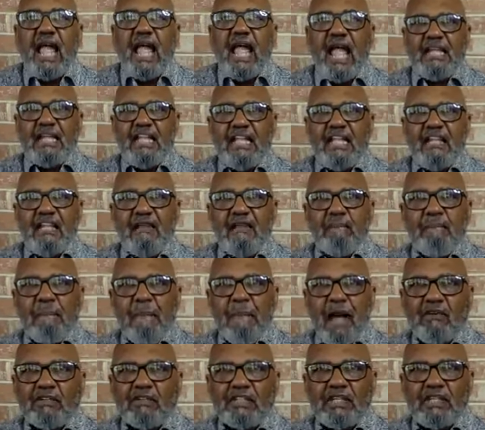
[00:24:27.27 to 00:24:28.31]
and he
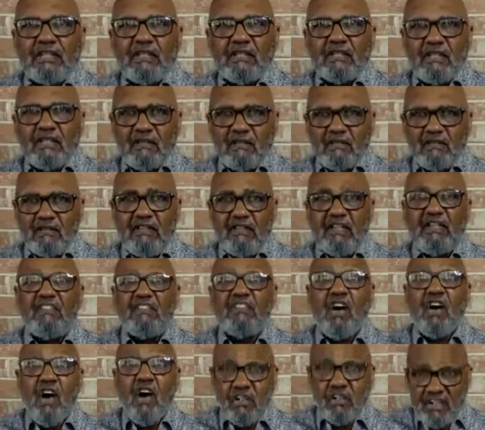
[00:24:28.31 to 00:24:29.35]
mounted
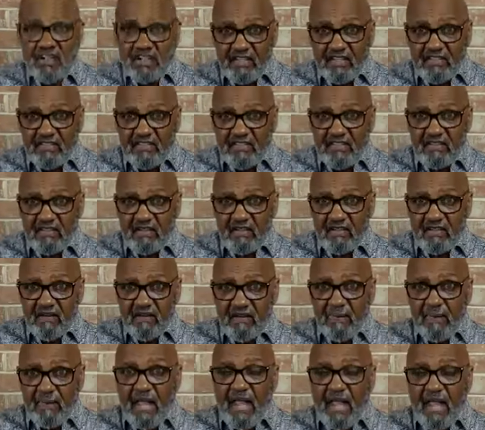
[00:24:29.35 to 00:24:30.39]
the donkeys
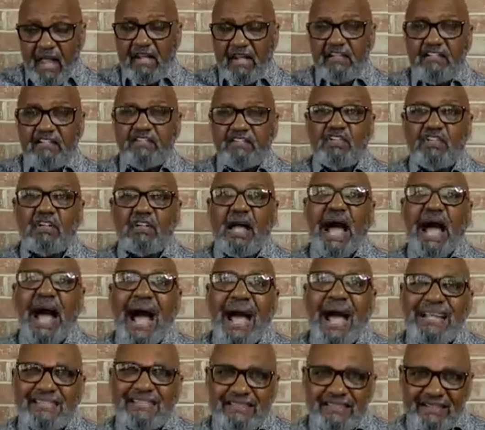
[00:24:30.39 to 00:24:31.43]
and he took
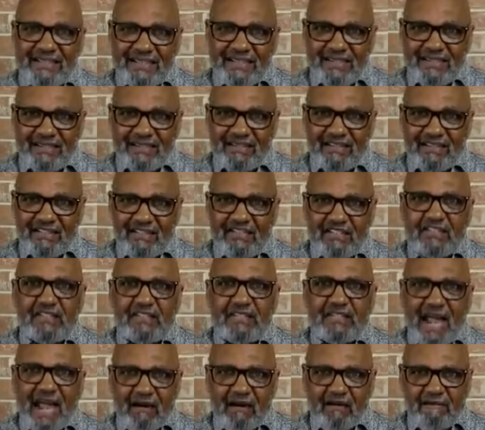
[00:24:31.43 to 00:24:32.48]
Isaac to
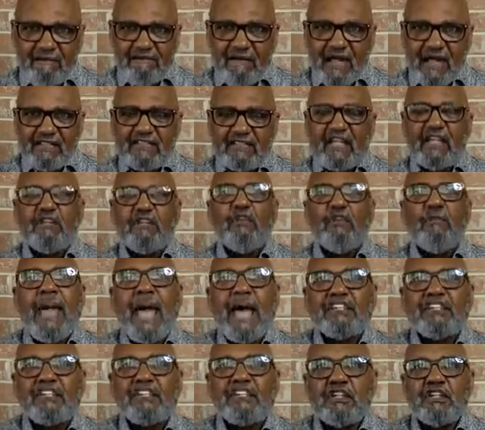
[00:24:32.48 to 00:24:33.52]
sacrifice. Can you
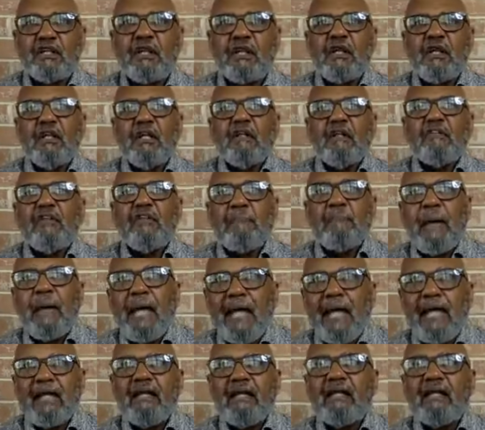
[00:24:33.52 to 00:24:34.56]
imagine the
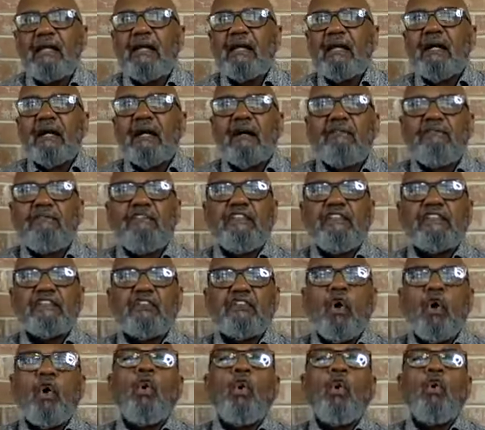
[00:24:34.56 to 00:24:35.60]
pain of
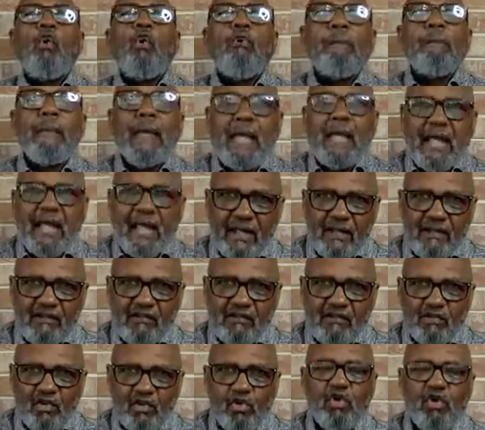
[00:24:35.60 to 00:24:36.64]
this old man?
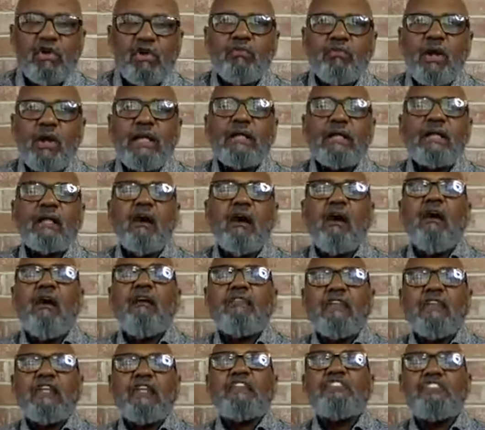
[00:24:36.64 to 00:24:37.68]
who had waited
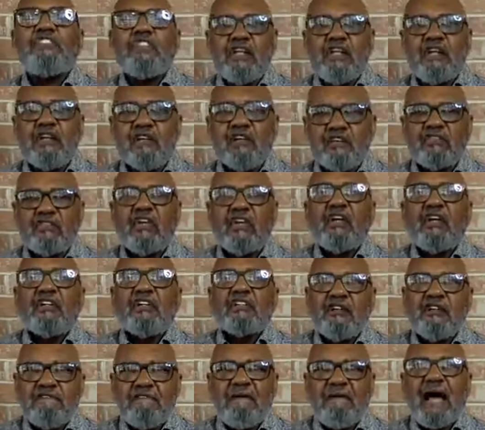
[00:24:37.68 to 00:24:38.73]
all these years
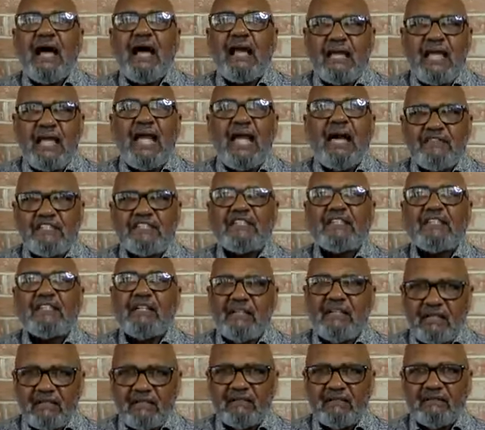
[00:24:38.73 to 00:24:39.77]
to finally have a
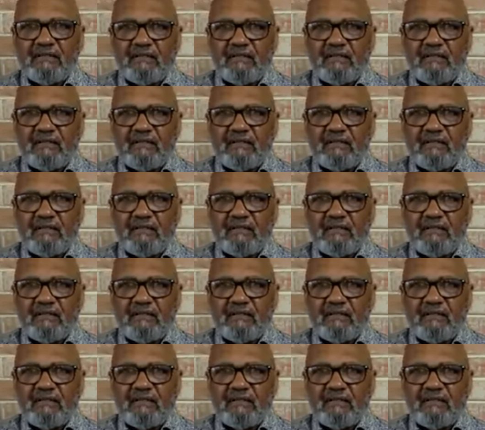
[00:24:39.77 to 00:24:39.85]
son,